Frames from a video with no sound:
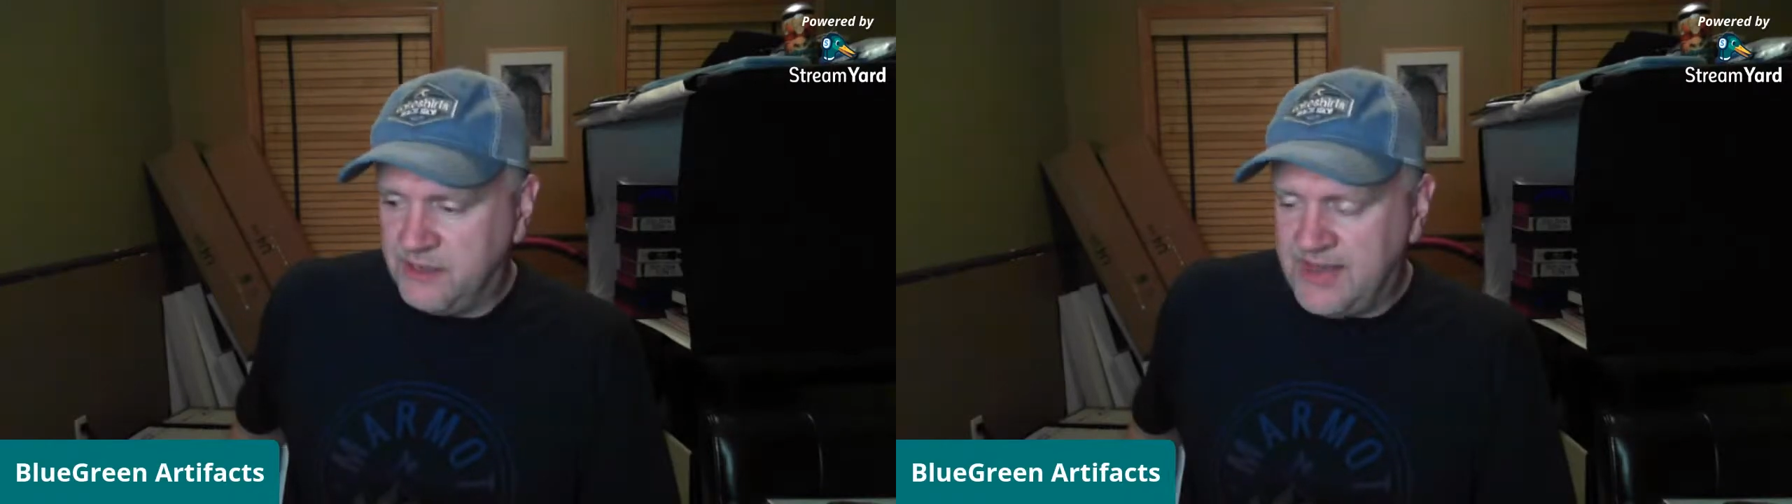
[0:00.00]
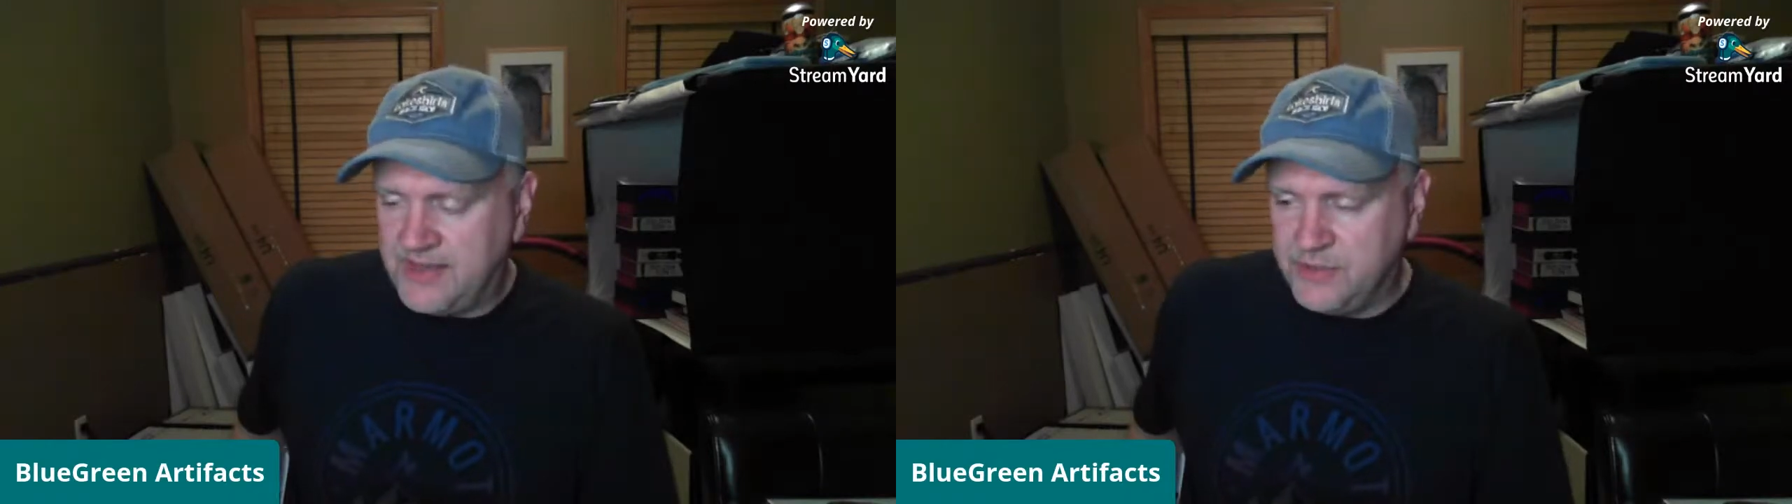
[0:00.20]

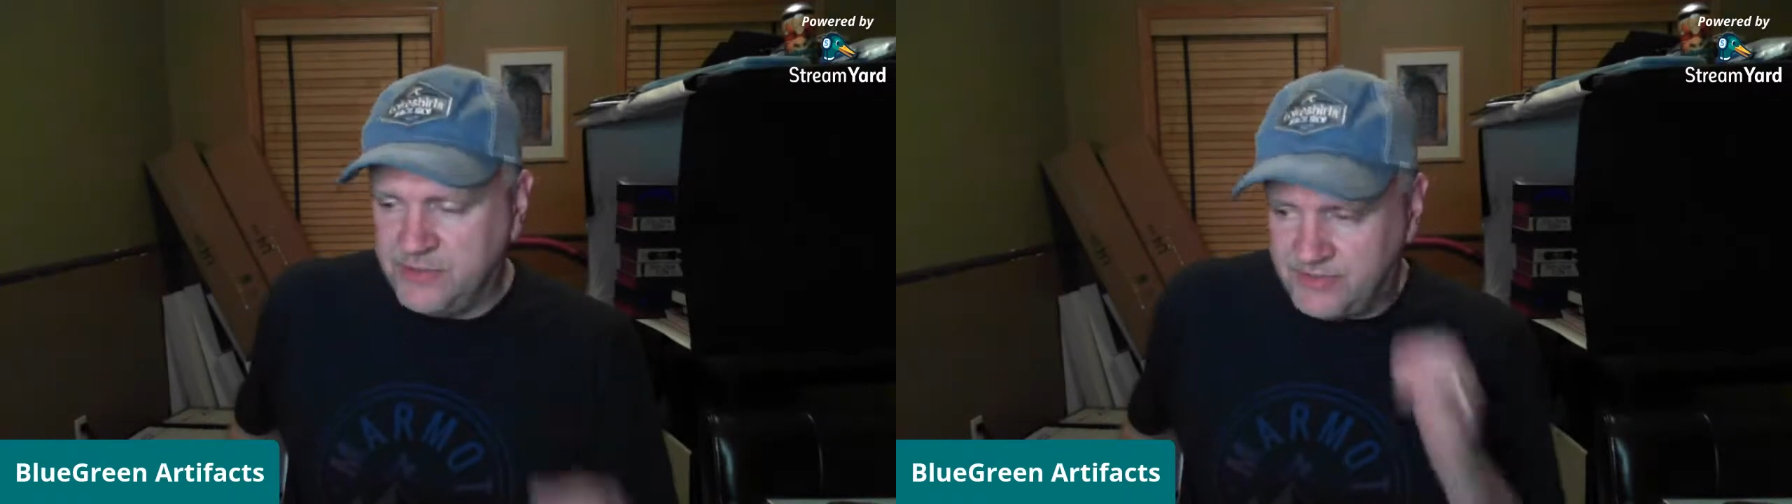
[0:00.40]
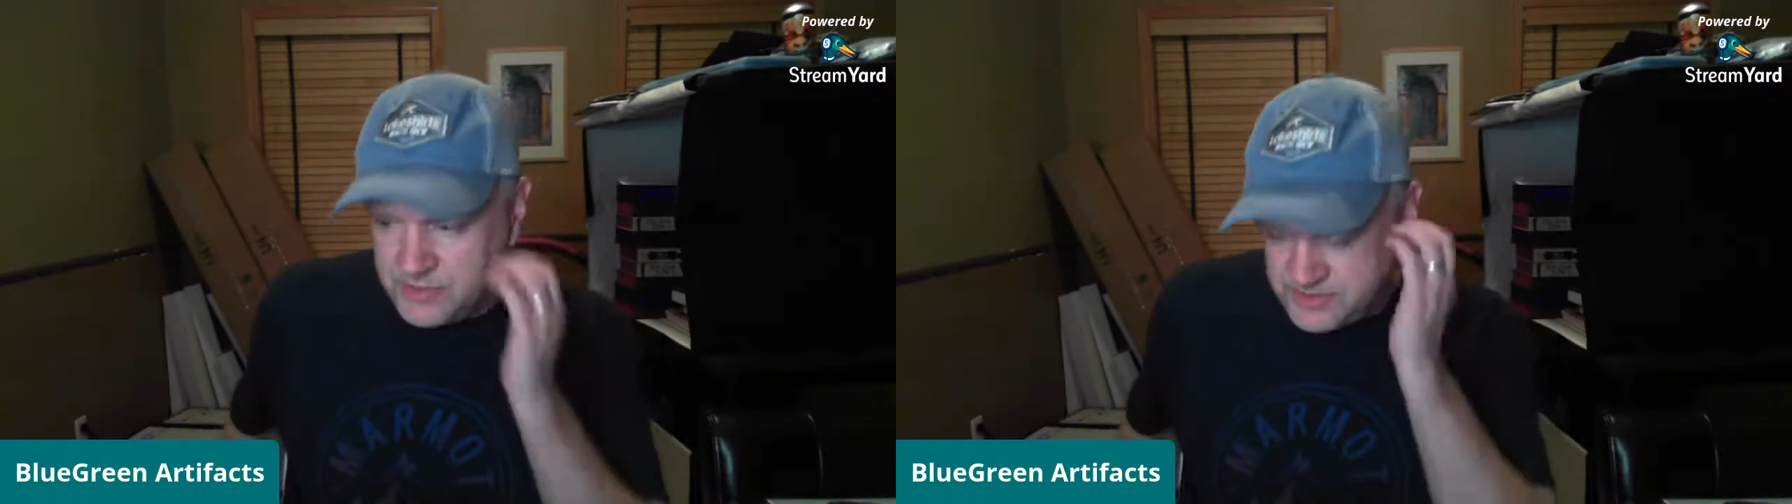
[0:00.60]
all that
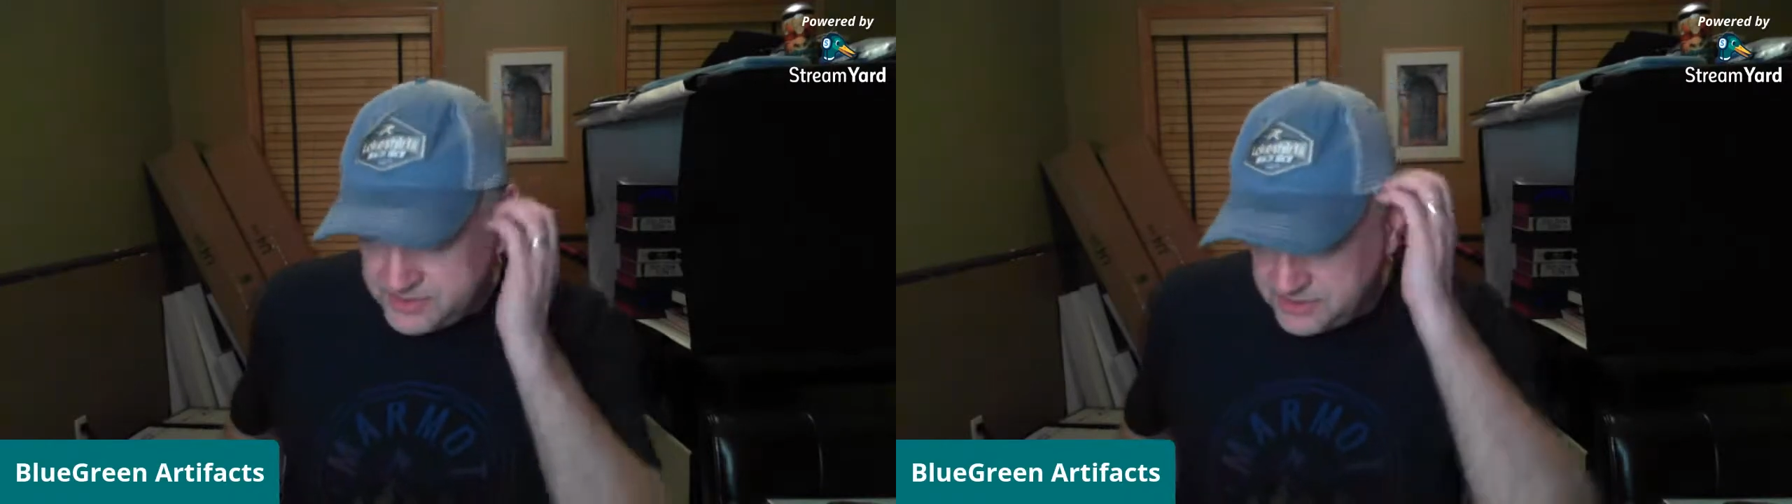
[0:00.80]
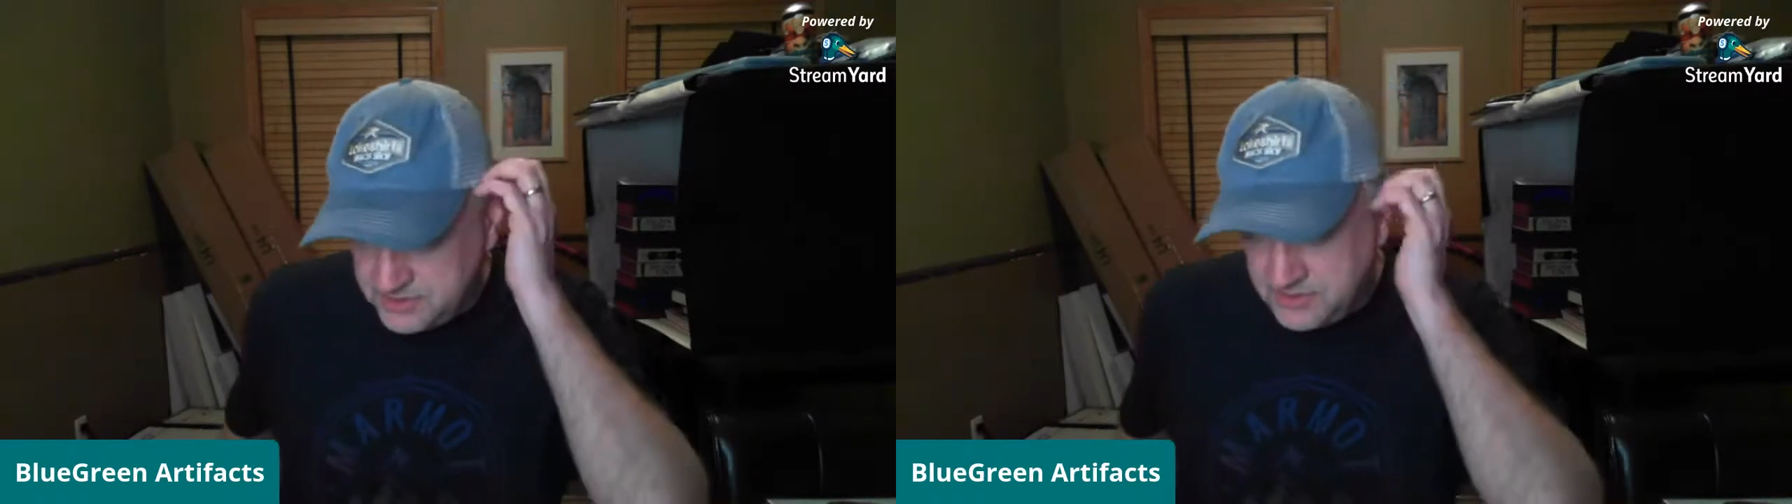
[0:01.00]

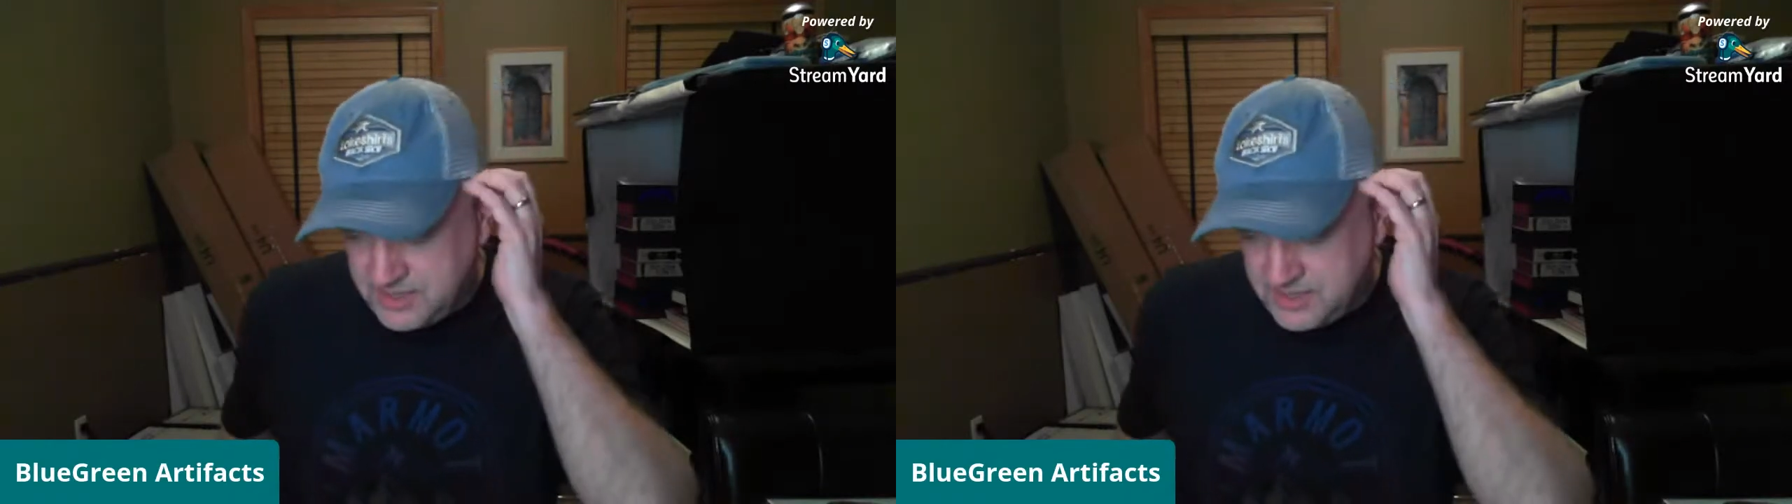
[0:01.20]
universe.